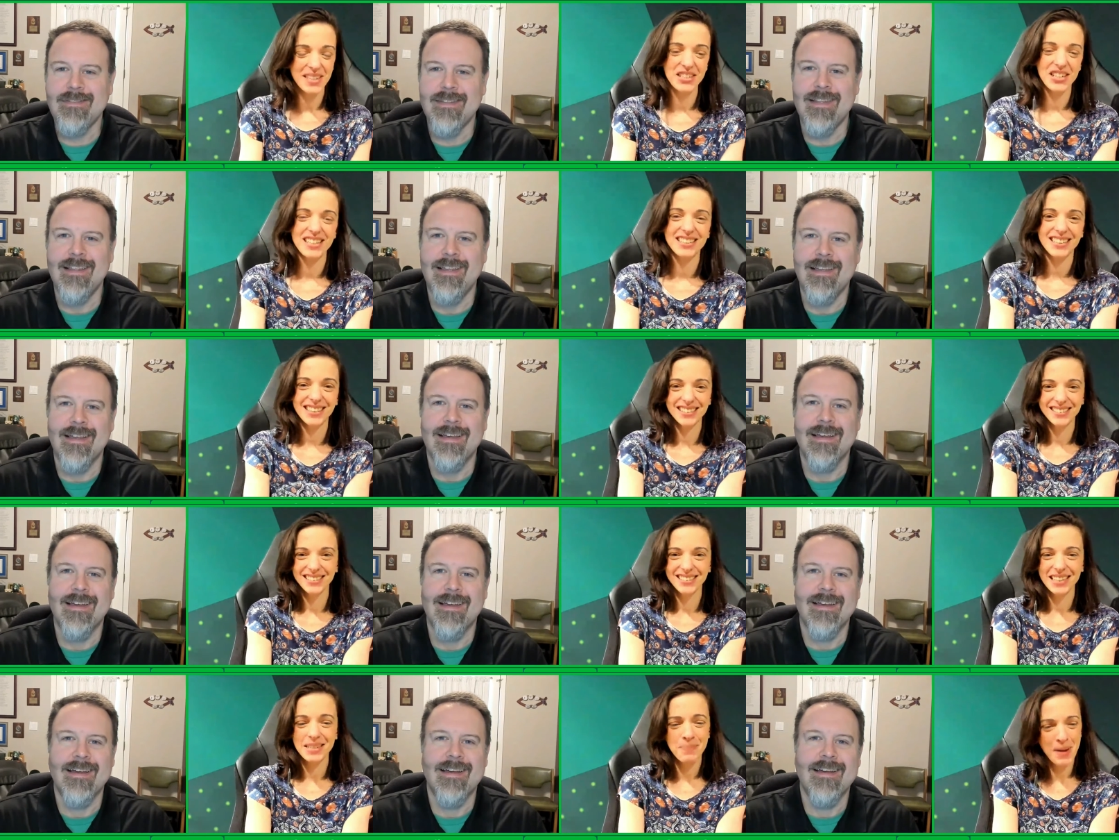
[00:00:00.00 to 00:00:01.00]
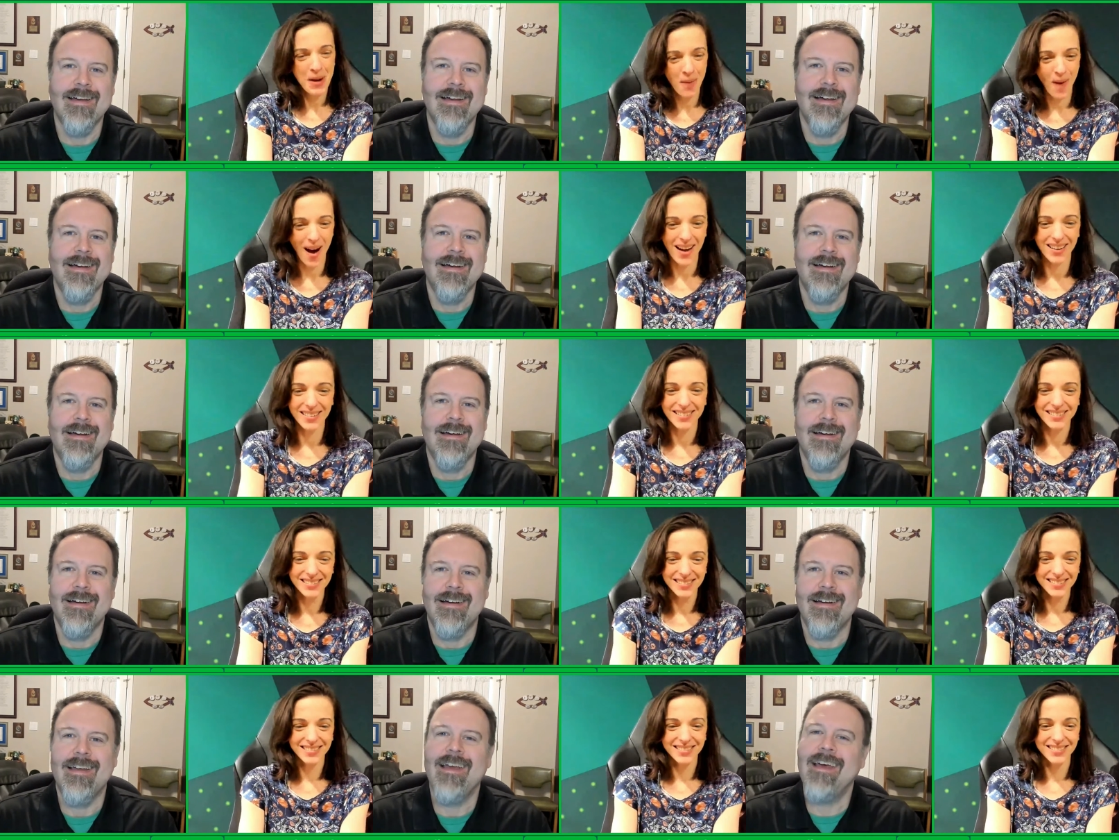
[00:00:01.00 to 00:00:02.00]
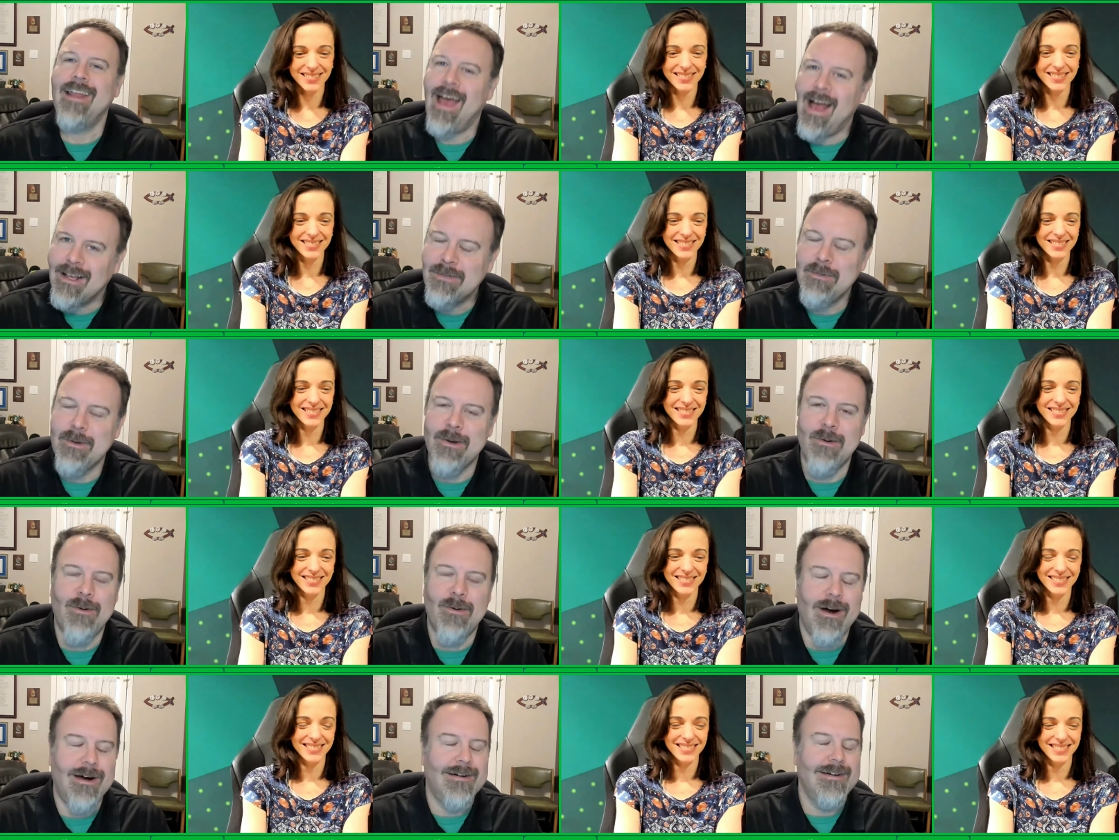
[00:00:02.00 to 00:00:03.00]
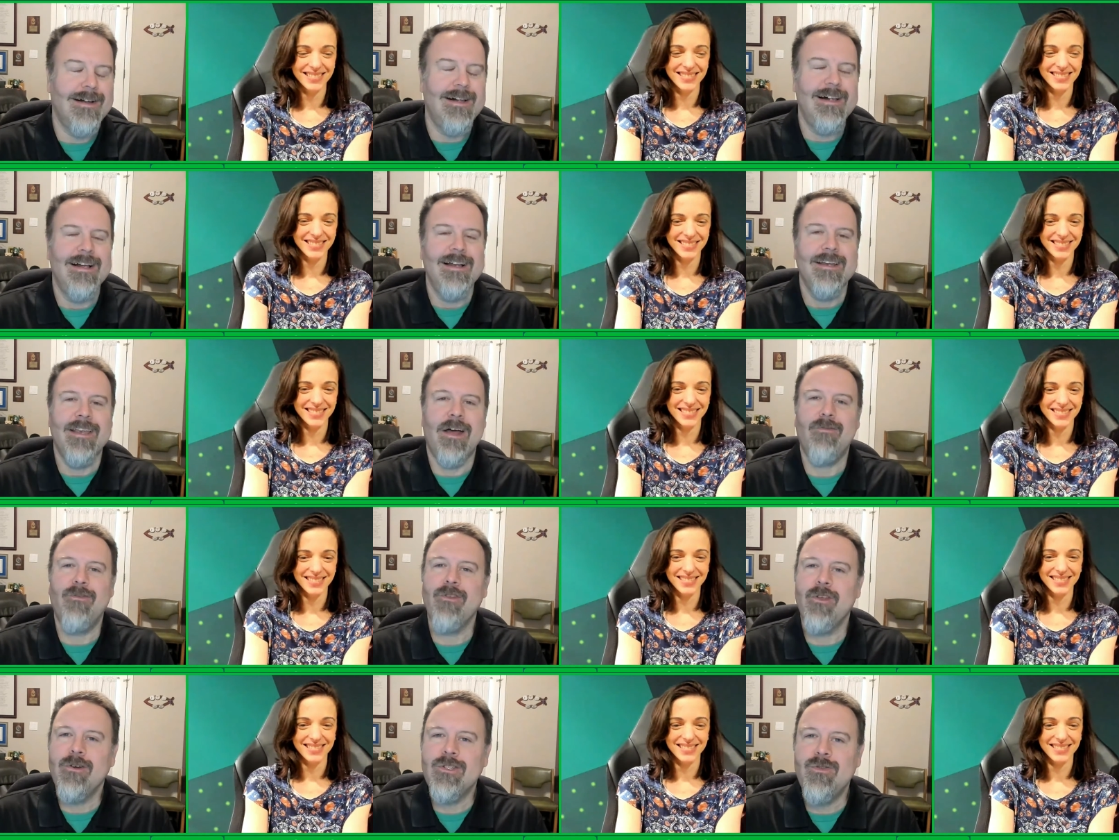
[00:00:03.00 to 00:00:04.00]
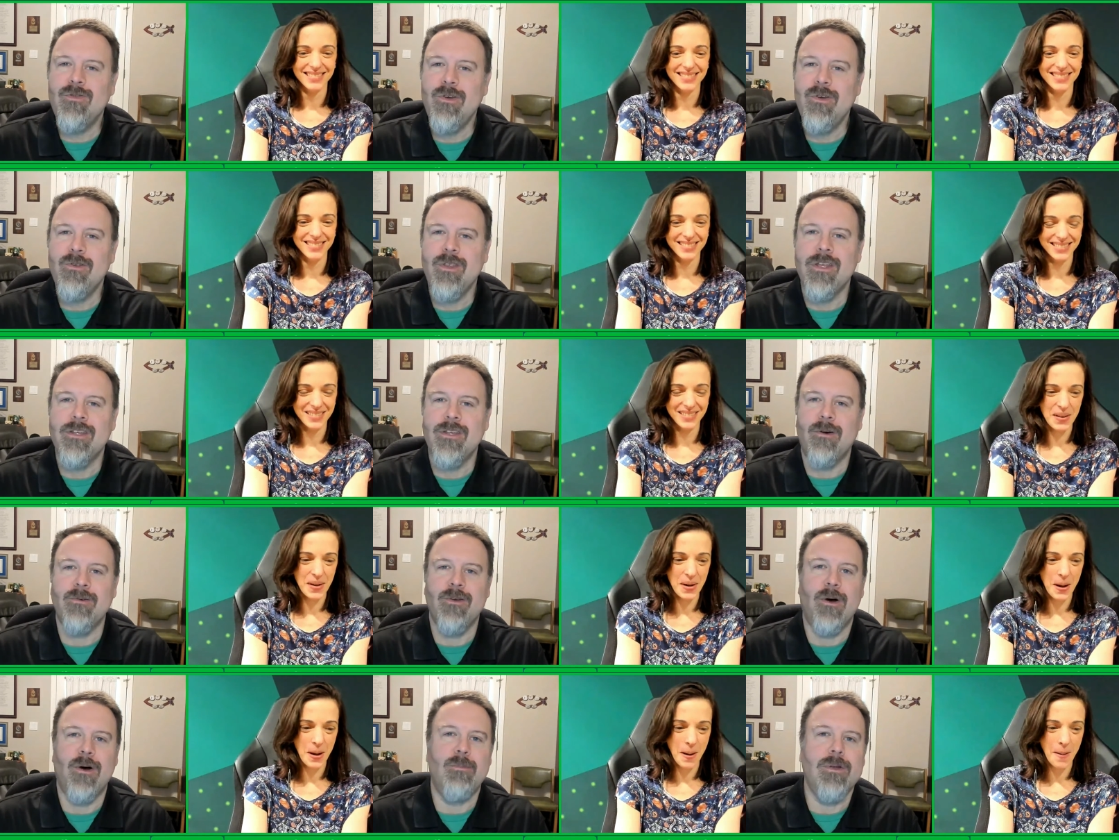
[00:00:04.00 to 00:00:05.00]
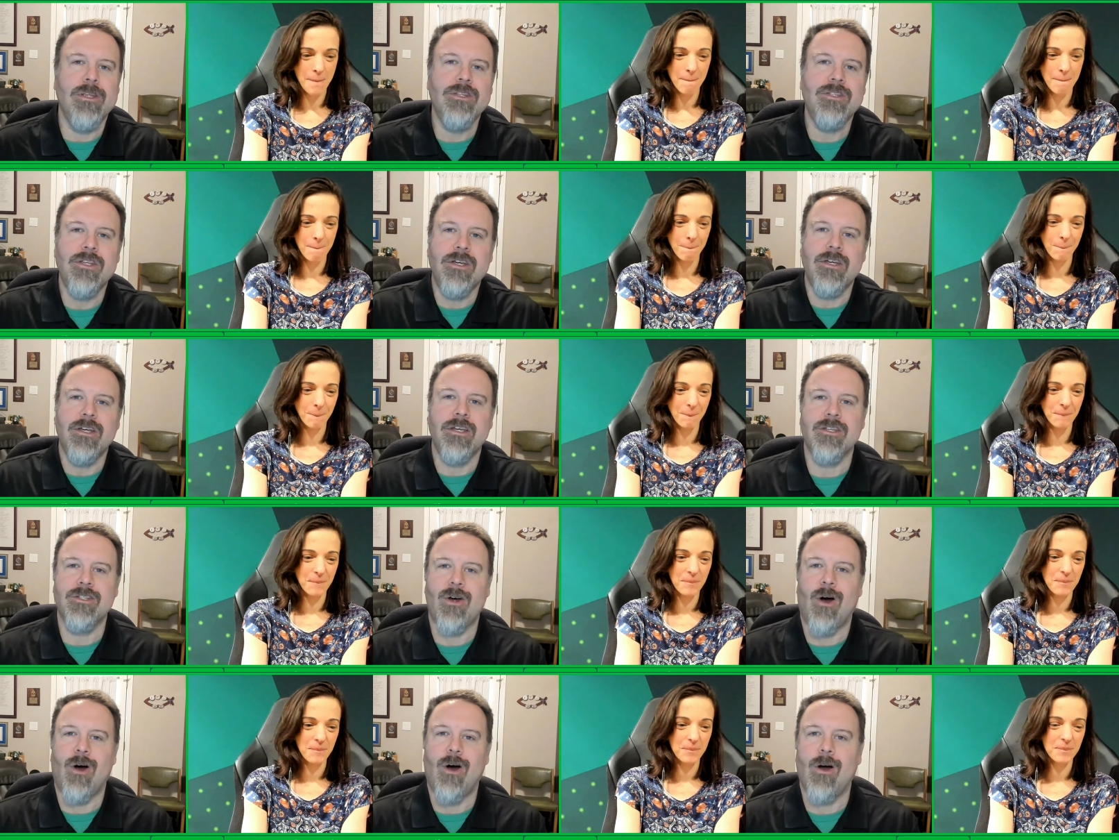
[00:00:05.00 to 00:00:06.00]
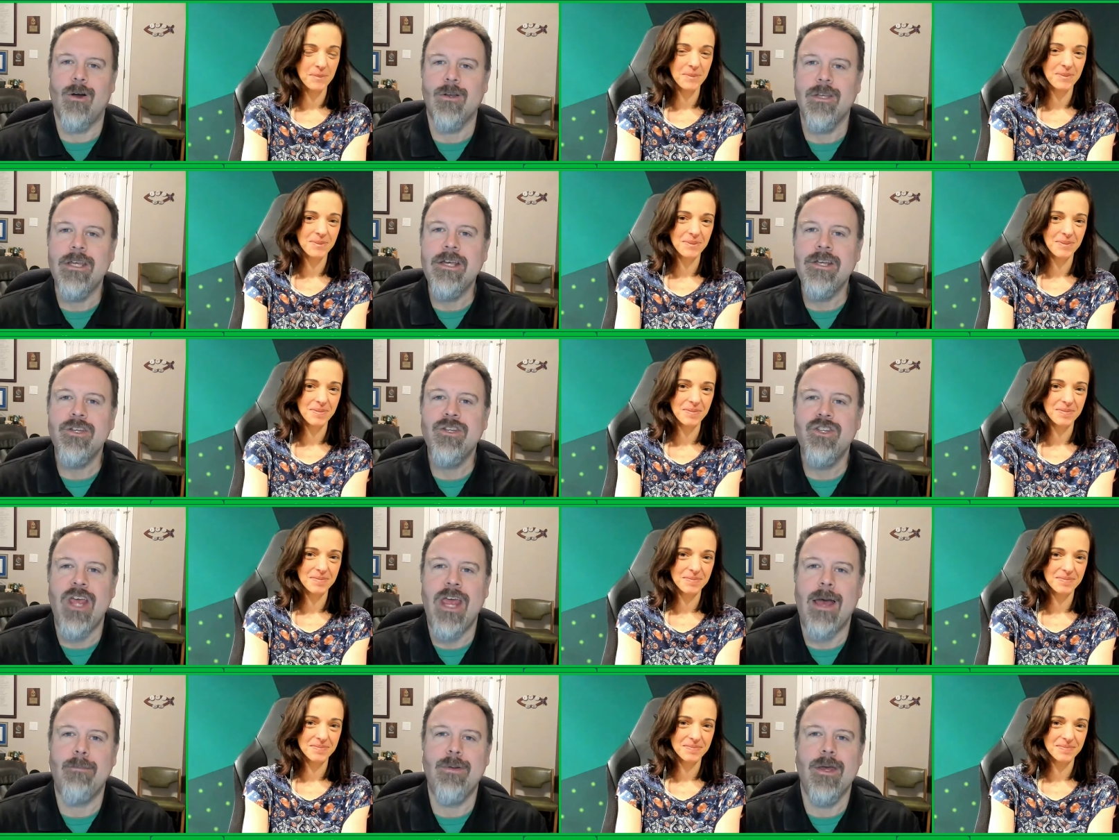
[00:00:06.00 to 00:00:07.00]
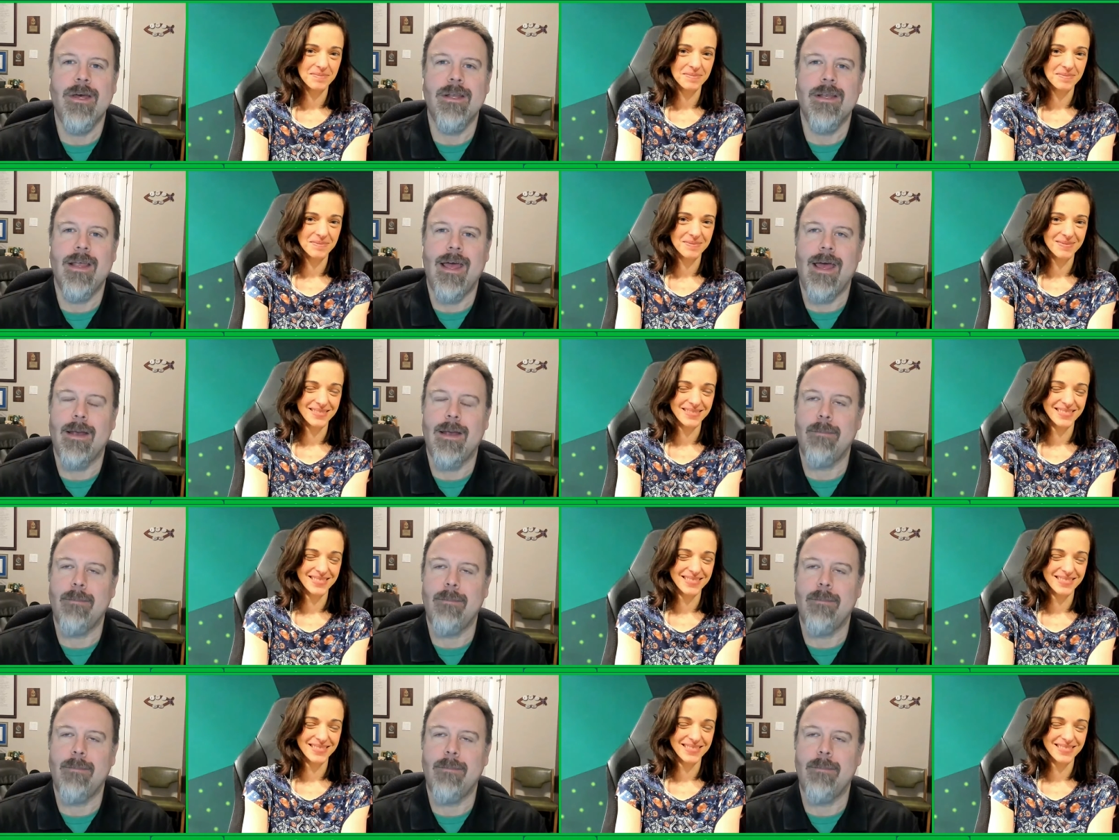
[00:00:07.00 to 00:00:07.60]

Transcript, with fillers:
Speaker 1: me, Jason. It's been a while.
Speaker 2: It has been a while. Now, for those of you that don't know, Melissa is our lead champion and